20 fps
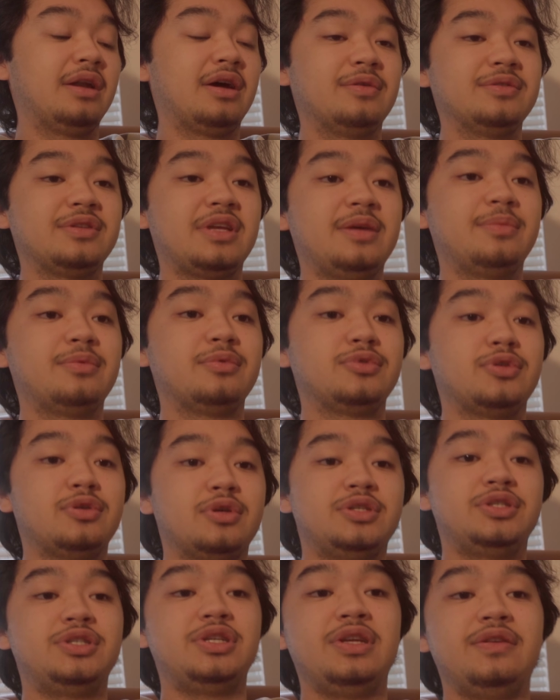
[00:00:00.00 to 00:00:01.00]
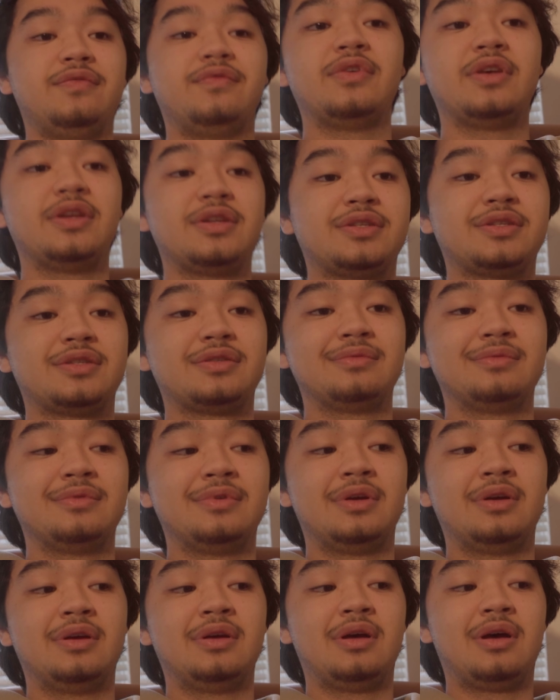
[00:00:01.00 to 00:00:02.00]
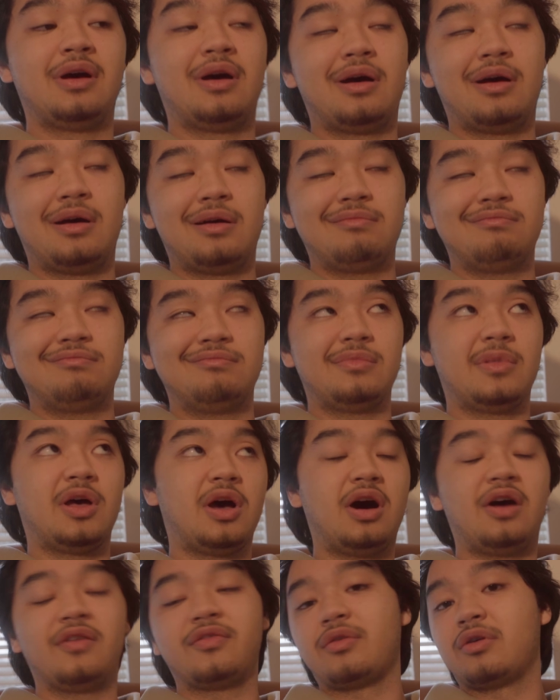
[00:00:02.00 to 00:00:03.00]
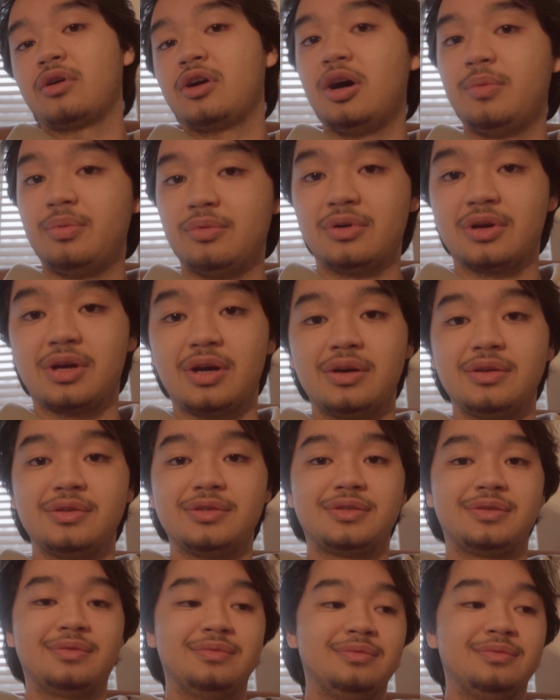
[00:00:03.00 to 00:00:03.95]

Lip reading: I was able to achieve this after a couple of goes.